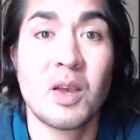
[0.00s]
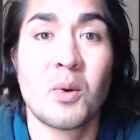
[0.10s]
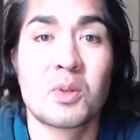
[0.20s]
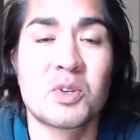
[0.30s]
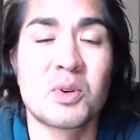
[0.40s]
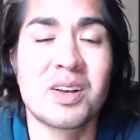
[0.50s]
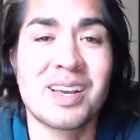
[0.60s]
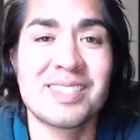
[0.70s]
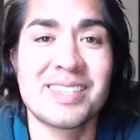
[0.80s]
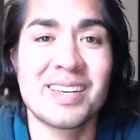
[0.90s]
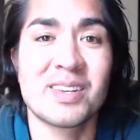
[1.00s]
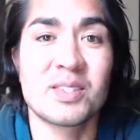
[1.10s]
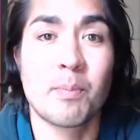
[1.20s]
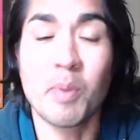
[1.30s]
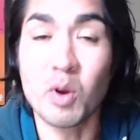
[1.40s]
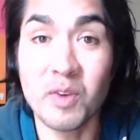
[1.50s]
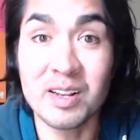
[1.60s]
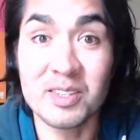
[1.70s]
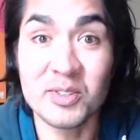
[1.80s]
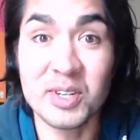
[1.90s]
What's going on, guys and gals? Bonafide
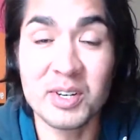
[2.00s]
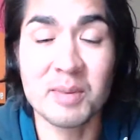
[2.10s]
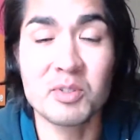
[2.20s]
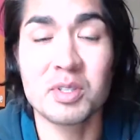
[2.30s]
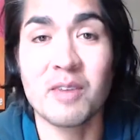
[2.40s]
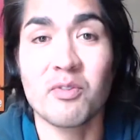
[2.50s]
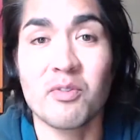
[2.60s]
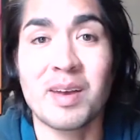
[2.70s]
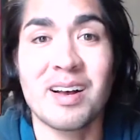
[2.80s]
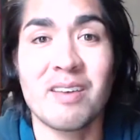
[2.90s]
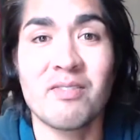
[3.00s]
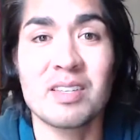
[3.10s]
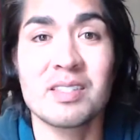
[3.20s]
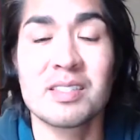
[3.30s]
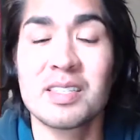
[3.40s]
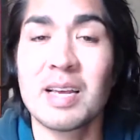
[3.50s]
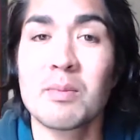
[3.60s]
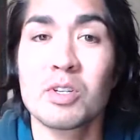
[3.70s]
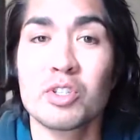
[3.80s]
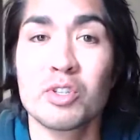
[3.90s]
Hustler here, coming to you live from my office, and today I'm
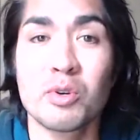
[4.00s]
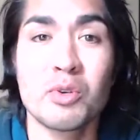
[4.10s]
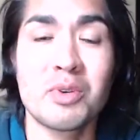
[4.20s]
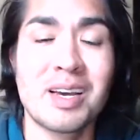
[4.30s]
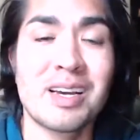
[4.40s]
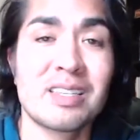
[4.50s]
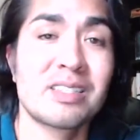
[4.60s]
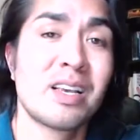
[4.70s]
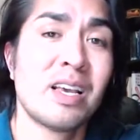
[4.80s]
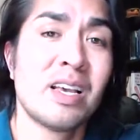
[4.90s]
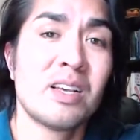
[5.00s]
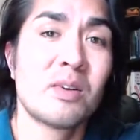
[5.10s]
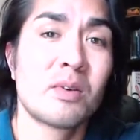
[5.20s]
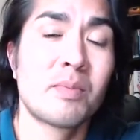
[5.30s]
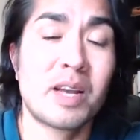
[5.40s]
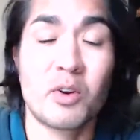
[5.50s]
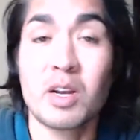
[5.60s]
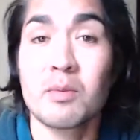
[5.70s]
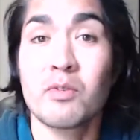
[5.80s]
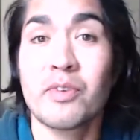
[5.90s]
going to show you guys my
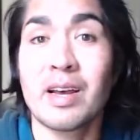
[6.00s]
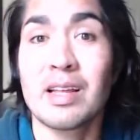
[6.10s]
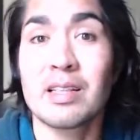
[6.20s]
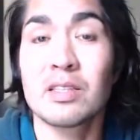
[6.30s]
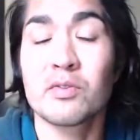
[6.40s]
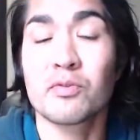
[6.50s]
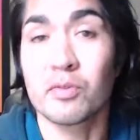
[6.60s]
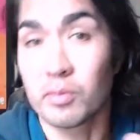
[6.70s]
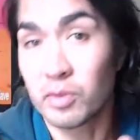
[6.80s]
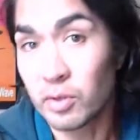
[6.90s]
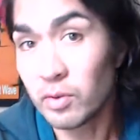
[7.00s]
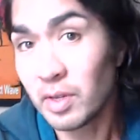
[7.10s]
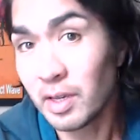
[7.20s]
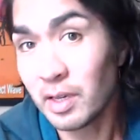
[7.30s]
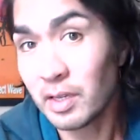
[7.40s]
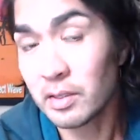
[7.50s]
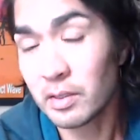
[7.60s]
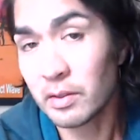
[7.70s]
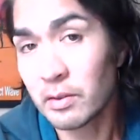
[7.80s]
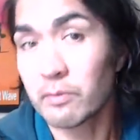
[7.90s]
incredible finds from two
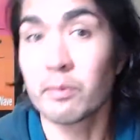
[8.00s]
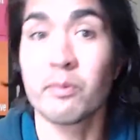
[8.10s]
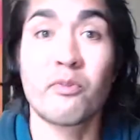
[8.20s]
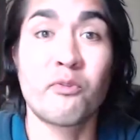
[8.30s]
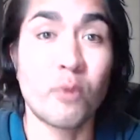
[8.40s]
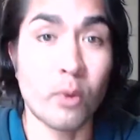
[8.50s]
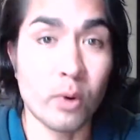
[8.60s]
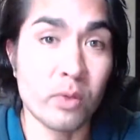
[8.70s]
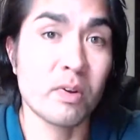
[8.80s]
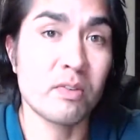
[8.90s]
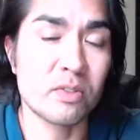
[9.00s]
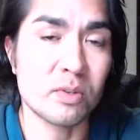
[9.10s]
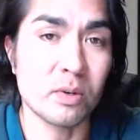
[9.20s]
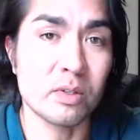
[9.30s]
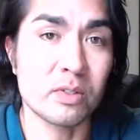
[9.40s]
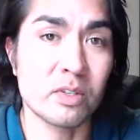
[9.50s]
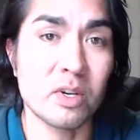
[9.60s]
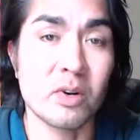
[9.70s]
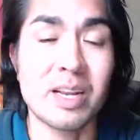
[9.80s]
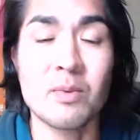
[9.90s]
days from four thrift stores.
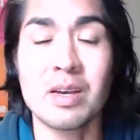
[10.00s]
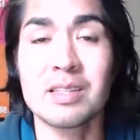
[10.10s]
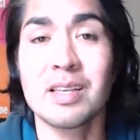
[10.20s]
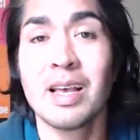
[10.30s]
So, anyways,